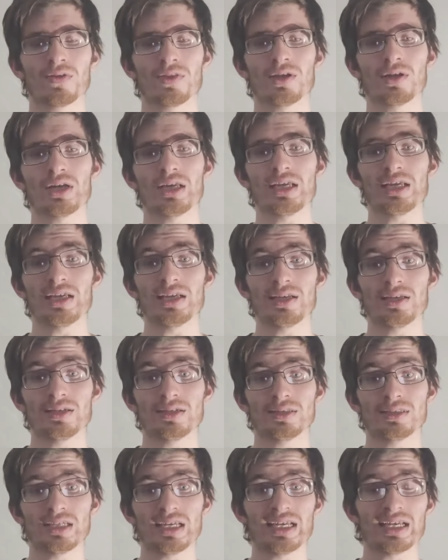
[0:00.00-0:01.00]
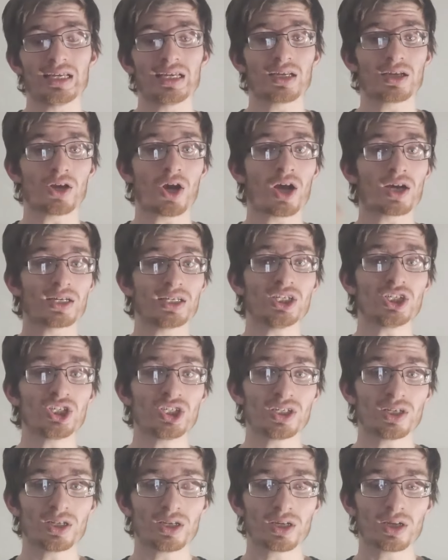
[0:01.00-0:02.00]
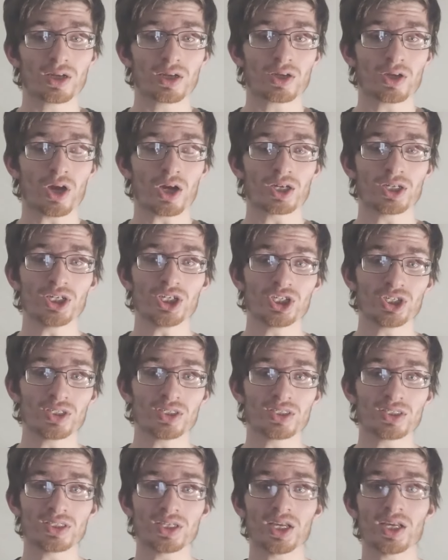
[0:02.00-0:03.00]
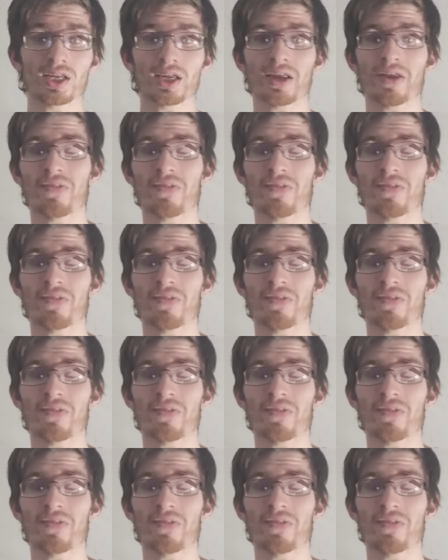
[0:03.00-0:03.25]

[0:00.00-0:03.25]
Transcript: there is cognition sync,